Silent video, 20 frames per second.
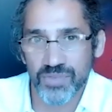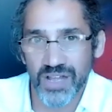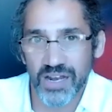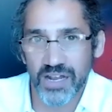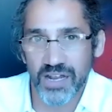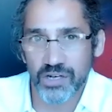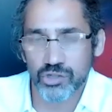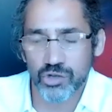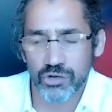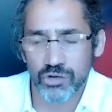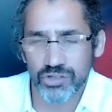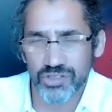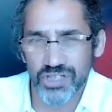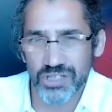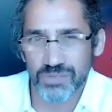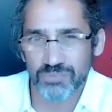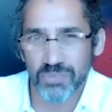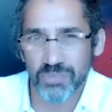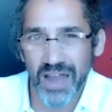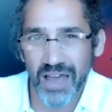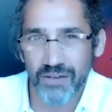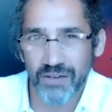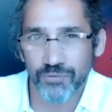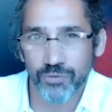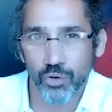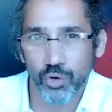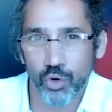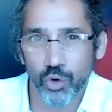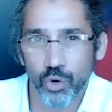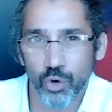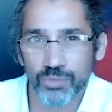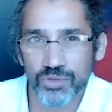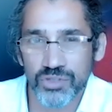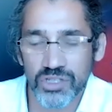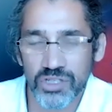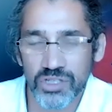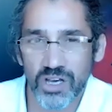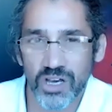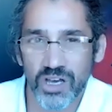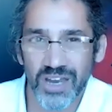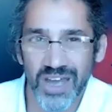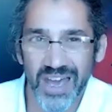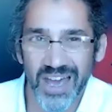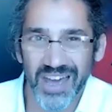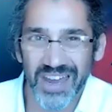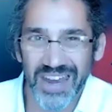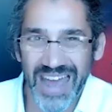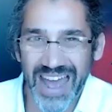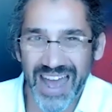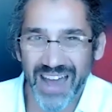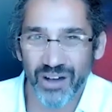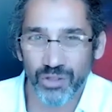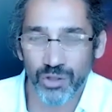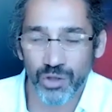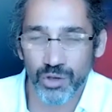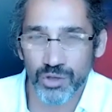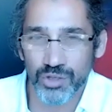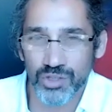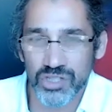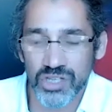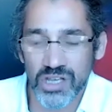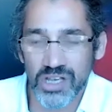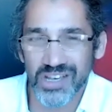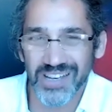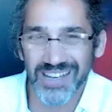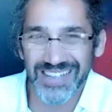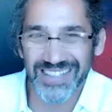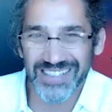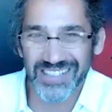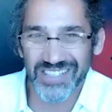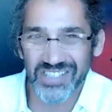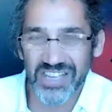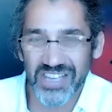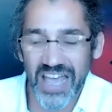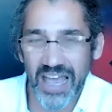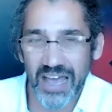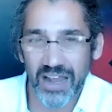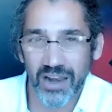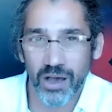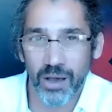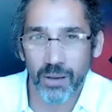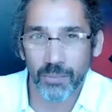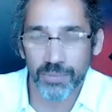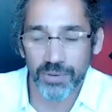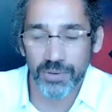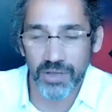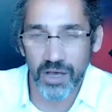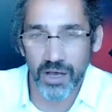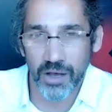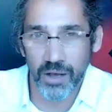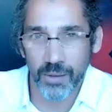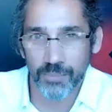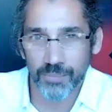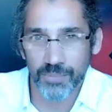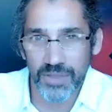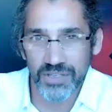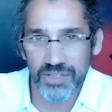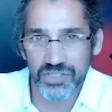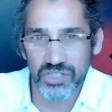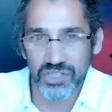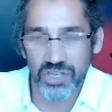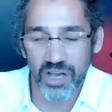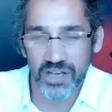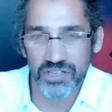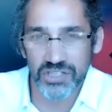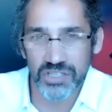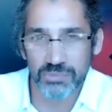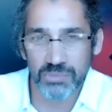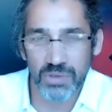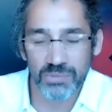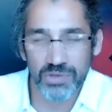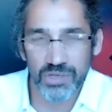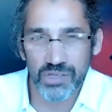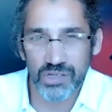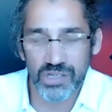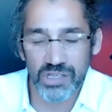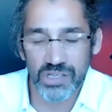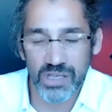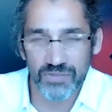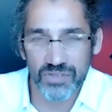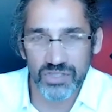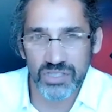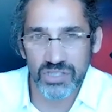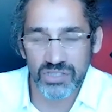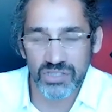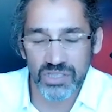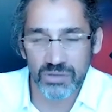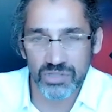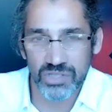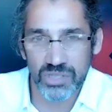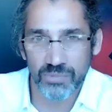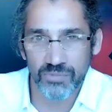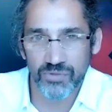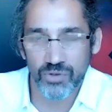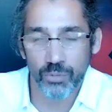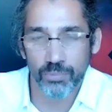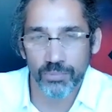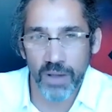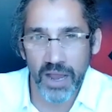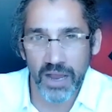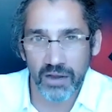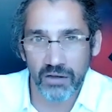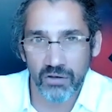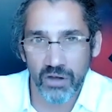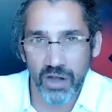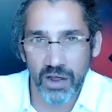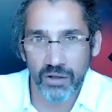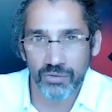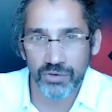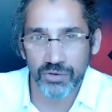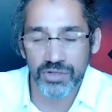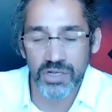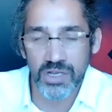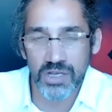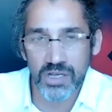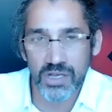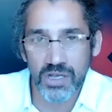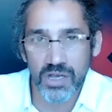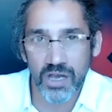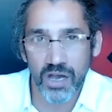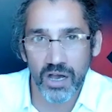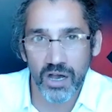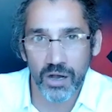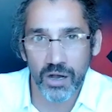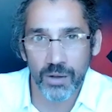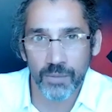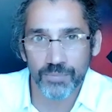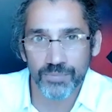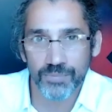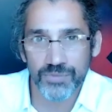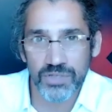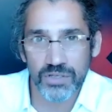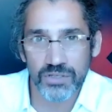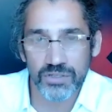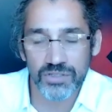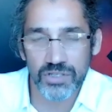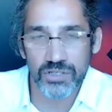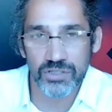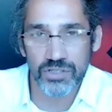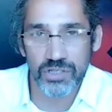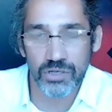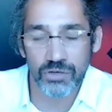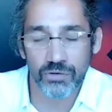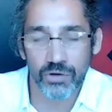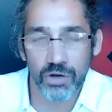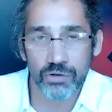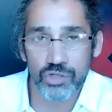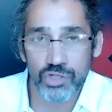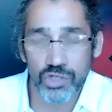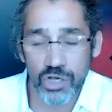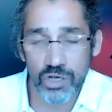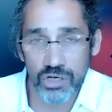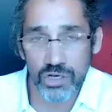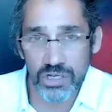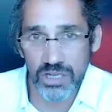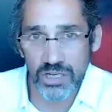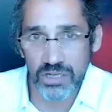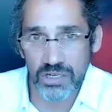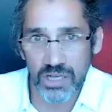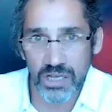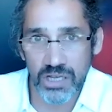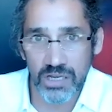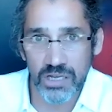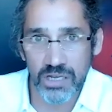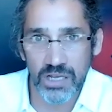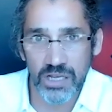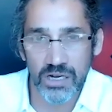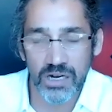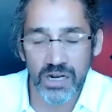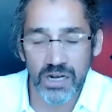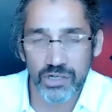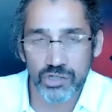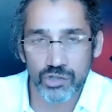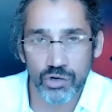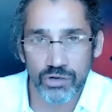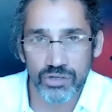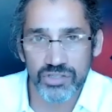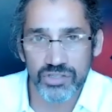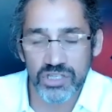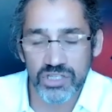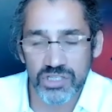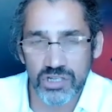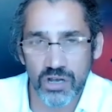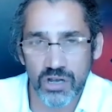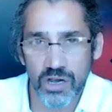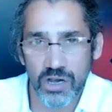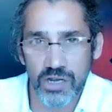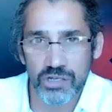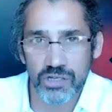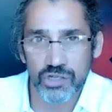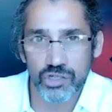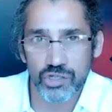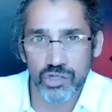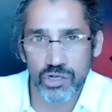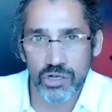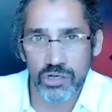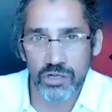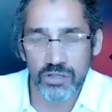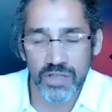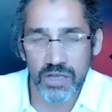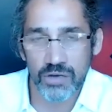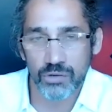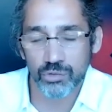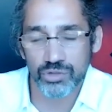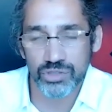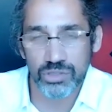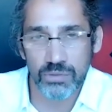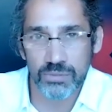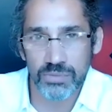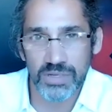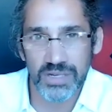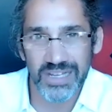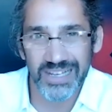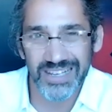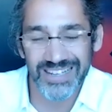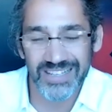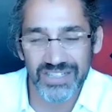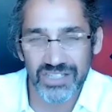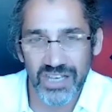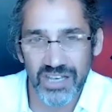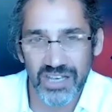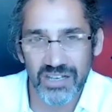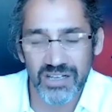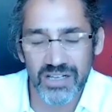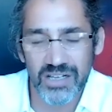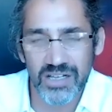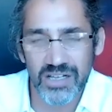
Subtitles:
electrolysis platforms and how those can scale up in size. So maybe you could give us some of your background to your own journey in electrolysis and hydrogen, and then also maybe lead into